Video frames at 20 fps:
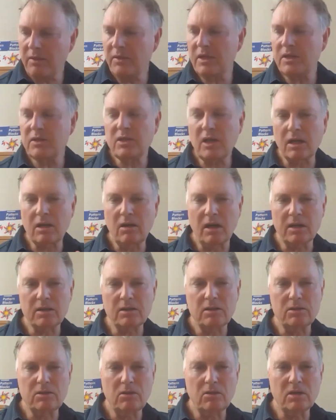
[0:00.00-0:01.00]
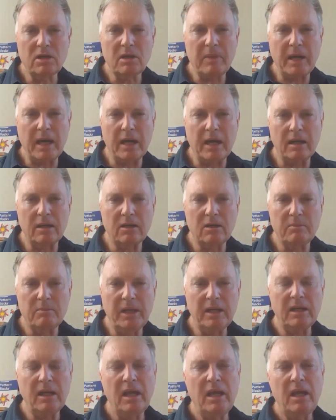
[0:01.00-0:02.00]
things I'd like to talk about a little
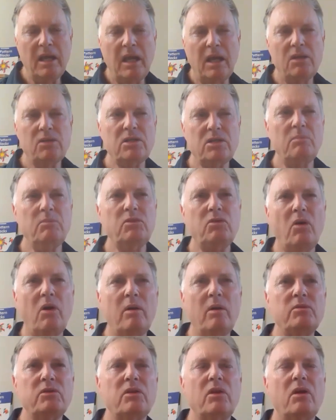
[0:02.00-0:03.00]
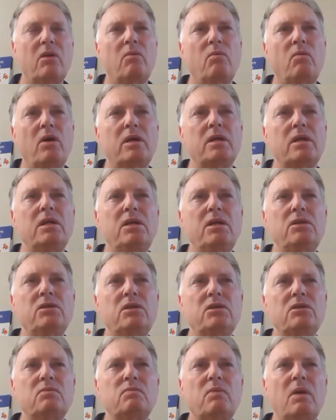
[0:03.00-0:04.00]
bit. And sometimes what it
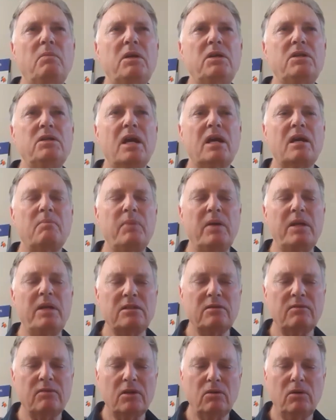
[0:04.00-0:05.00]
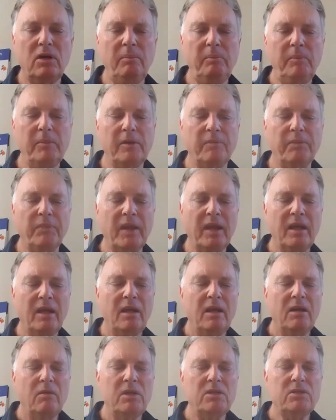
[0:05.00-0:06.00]
is when we take a piece of equipment,
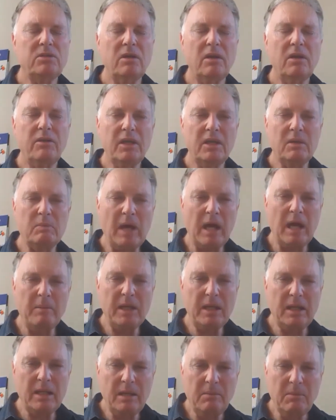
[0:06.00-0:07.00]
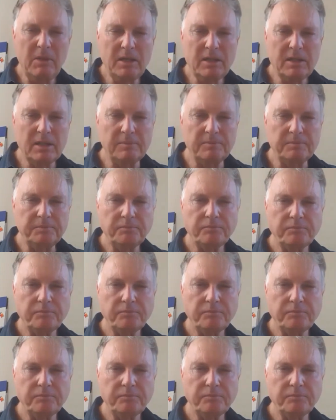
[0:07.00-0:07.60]
we sort of think it may be limited.